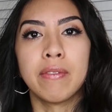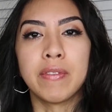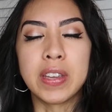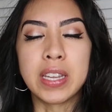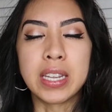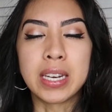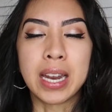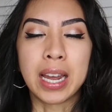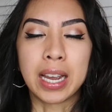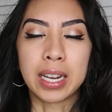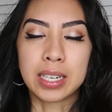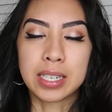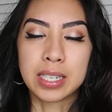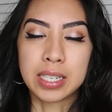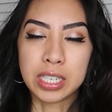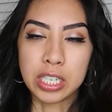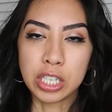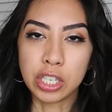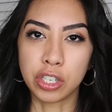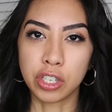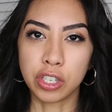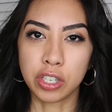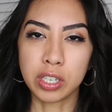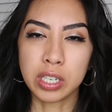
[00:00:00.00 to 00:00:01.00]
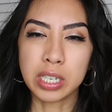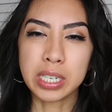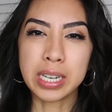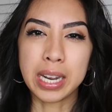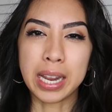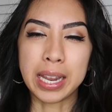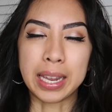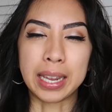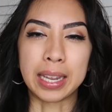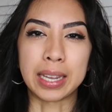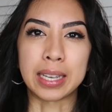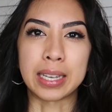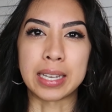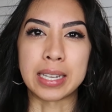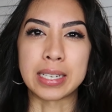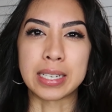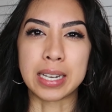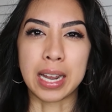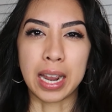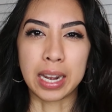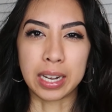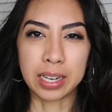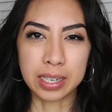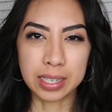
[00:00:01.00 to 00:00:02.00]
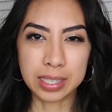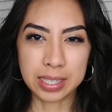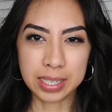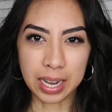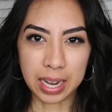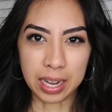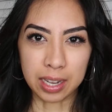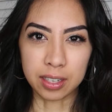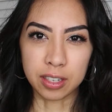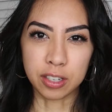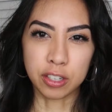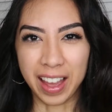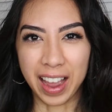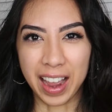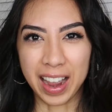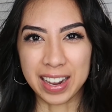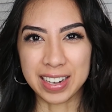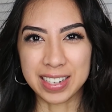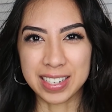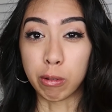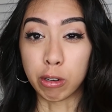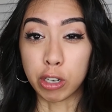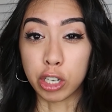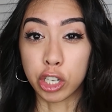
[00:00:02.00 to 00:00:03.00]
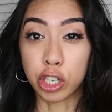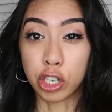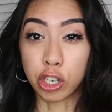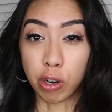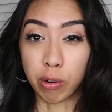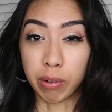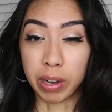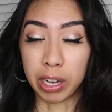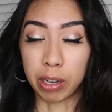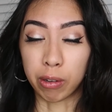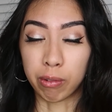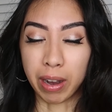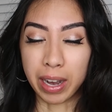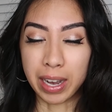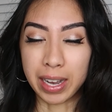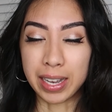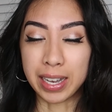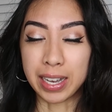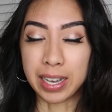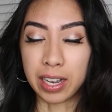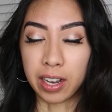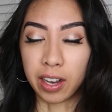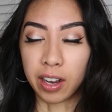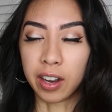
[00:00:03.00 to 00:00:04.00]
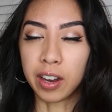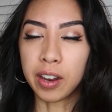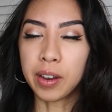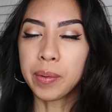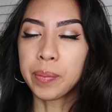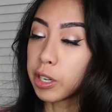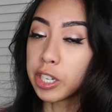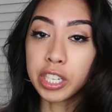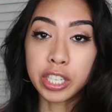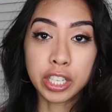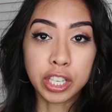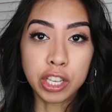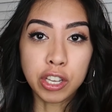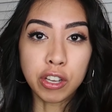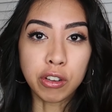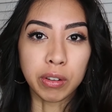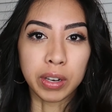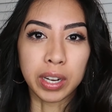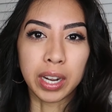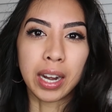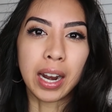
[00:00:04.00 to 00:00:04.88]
v-neck t-shirt and I could tell that it was showing right here, which is cute.